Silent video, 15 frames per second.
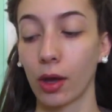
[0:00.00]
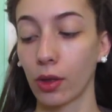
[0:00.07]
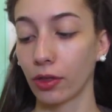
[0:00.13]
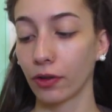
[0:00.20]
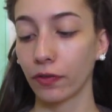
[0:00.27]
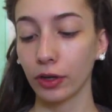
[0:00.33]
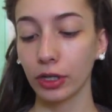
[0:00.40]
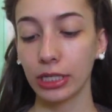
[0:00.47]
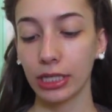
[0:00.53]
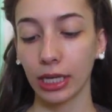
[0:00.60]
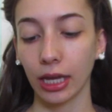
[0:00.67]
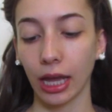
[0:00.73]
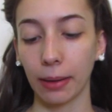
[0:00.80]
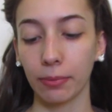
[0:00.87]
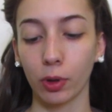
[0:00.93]
So the first
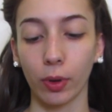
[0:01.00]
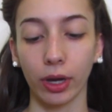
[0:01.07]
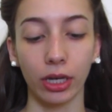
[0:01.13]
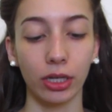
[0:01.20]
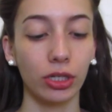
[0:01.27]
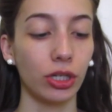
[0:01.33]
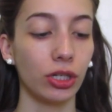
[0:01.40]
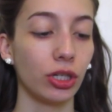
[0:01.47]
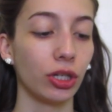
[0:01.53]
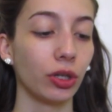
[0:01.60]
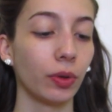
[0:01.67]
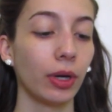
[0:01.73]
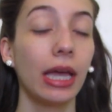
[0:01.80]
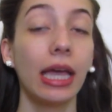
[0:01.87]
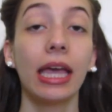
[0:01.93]
thing I'm going to
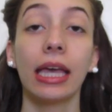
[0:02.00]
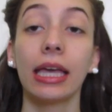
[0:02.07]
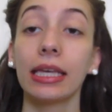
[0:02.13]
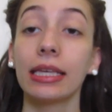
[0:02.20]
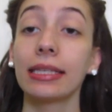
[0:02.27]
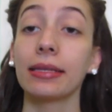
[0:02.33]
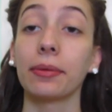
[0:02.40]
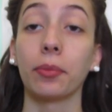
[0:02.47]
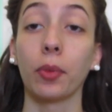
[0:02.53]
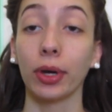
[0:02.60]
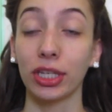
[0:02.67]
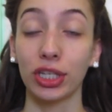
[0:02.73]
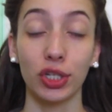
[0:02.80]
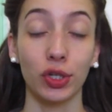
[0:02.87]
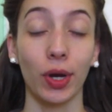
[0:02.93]
do is
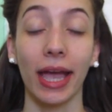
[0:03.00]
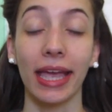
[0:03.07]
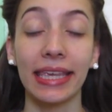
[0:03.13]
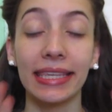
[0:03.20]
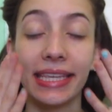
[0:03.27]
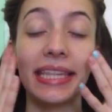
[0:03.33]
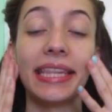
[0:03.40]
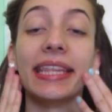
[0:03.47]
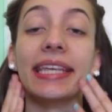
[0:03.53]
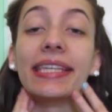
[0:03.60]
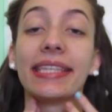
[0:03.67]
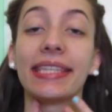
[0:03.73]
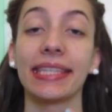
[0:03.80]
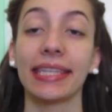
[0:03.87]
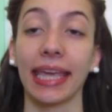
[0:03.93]
moisturize the
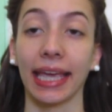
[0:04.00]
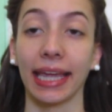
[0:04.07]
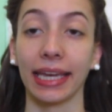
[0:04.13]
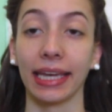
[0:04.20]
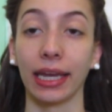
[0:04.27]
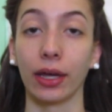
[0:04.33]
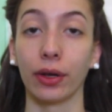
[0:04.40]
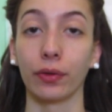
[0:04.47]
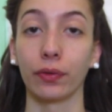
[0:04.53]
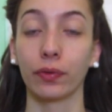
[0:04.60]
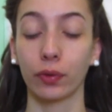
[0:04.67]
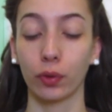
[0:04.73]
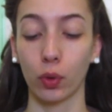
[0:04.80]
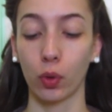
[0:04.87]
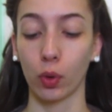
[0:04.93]
skin,
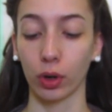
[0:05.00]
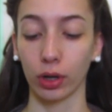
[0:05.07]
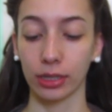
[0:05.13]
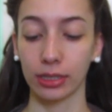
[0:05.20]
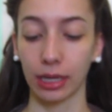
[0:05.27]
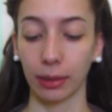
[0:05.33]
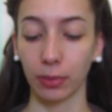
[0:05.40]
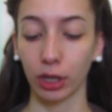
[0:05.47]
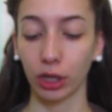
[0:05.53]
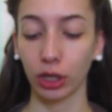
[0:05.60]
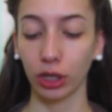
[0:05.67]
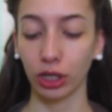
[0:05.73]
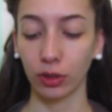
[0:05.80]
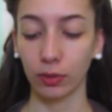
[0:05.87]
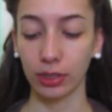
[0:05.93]
of course. I'm going
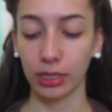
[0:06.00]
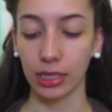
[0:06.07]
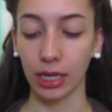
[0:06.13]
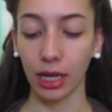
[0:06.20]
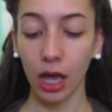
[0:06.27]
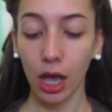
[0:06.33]
to use the